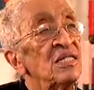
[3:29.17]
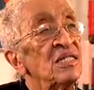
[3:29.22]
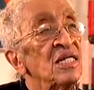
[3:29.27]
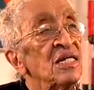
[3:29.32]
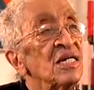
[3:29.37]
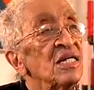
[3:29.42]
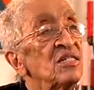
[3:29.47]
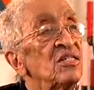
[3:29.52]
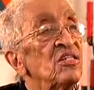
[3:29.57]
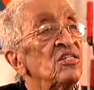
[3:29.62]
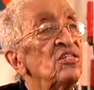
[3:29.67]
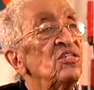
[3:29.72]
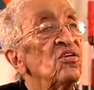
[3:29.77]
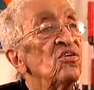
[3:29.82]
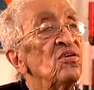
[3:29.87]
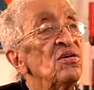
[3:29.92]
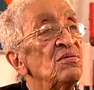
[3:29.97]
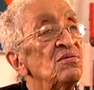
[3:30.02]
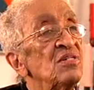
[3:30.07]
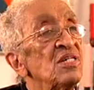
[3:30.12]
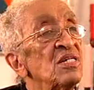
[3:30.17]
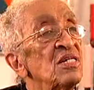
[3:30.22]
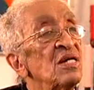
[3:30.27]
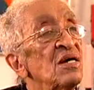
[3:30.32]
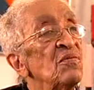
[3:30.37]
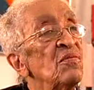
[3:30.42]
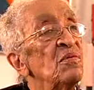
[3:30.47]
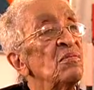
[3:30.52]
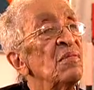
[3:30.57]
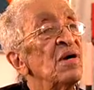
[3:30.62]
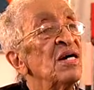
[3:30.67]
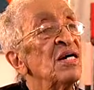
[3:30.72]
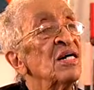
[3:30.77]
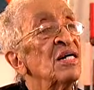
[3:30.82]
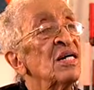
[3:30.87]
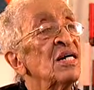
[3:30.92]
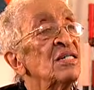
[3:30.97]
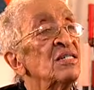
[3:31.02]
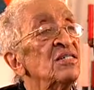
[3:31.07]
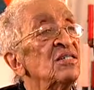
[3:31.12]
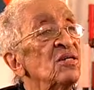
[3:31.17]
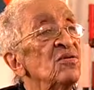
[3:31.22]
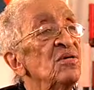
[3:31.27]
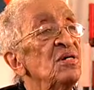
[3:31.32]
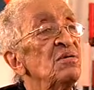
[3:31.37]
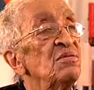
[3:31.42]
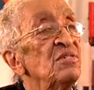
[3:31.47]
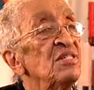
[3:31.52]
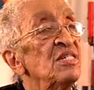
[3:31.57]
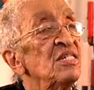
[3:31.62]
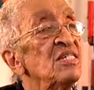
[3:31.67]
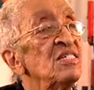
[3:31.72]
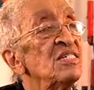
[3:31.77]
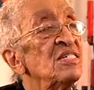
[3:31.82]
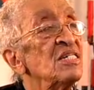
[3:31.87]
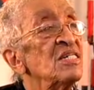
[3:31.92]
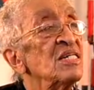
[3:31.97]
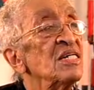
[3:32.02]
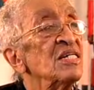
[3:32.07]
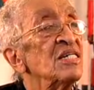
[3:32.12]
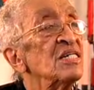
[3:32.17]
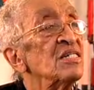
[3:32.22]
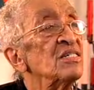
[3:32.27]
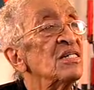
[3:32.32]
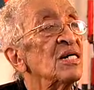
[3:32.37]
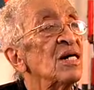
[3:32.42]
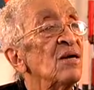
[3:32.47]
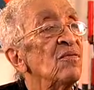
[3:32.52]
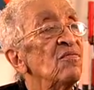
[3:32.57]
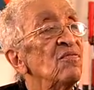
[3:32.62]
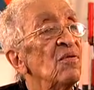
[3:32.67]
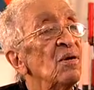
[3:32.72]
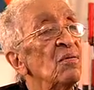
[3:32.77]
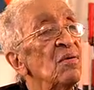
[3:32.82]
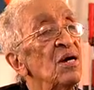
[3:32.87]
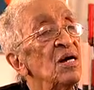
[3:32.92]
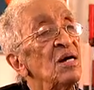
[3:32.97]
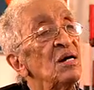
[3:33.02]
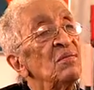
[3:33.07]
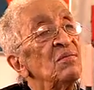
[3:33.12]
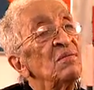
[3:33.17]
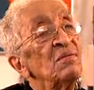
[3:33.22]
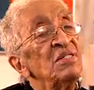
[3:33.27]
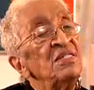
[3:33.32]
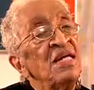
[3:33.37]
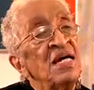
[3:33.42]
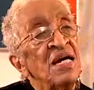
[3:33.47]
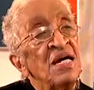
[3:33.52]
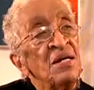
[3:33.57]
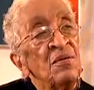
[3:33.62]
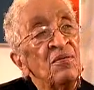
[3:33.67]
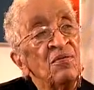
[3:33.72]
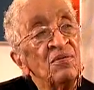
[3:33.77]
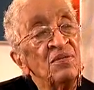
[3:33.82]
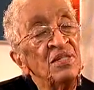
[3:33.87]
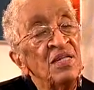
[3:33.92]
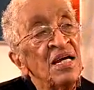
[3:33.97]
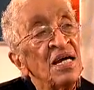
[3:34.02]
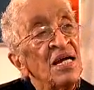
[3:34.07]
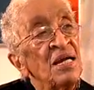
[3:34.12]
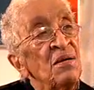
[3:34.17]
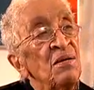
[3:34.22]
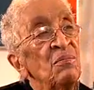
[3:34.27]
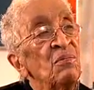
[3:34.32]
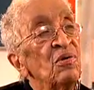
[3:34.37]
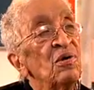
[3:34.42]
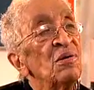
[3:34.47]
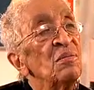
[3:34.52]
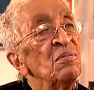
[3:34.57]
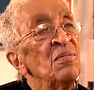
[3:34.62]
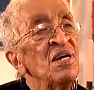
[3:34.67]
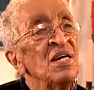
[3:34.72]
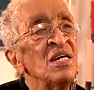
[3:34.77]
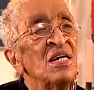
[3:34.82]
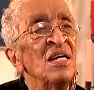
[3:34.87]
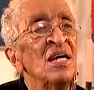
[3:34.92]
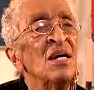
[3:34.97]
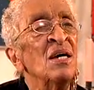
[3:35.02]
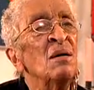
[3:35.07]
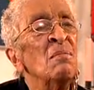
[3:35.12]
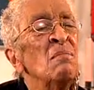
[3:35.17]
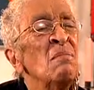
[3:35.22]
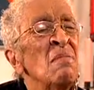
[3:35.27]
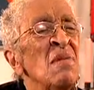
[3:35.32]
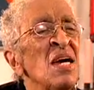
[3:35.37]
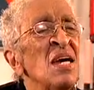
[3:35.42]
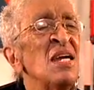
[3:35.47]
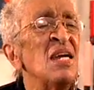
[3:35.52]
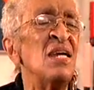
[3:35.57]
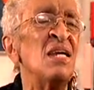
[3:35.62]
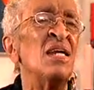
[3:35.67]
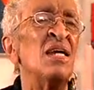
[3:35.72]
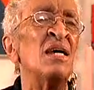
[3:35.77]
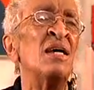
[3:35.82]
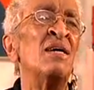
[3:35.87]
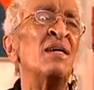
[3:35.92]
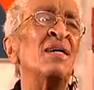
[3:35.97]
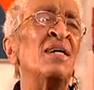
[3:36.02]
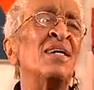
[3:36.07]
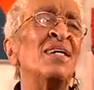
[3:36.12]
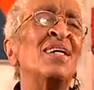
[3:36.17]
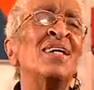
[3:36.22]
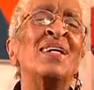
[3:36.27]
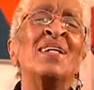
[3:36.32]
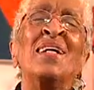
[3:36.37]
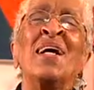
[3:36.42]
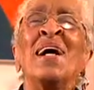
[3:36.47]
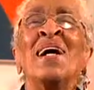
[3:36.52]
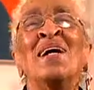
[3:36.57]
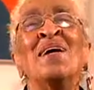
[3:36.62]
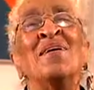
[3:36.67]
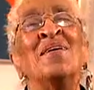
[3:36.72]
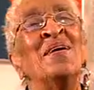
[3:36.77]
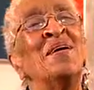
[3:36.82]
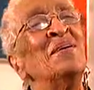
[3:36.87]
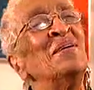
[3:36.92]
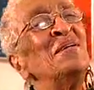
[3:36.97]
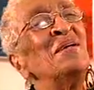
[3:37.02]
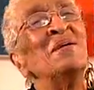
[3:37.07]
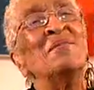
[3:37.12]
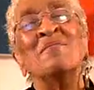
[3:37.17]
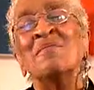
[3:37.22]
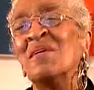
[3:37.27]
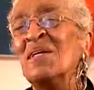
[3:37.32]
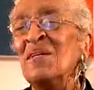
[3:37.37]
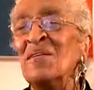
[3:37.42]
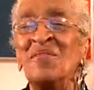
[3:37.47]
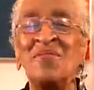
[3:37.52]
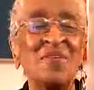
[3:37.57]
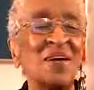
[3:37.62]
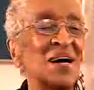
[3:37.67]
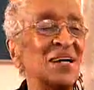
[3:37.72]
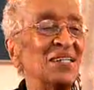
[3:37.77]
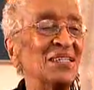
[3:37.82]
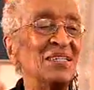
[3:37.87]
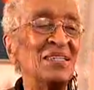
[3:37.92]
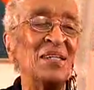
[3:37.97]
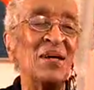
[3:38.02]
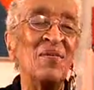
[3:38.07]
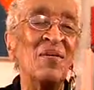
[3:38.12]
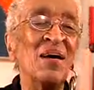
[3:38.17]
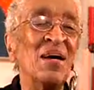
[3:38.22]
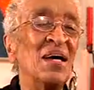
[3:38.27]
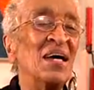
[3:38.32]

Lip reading: think I just told you he was in love with my aunt, so he was easy to get a job from. When Daddy bought me an immediate, that mother and father son.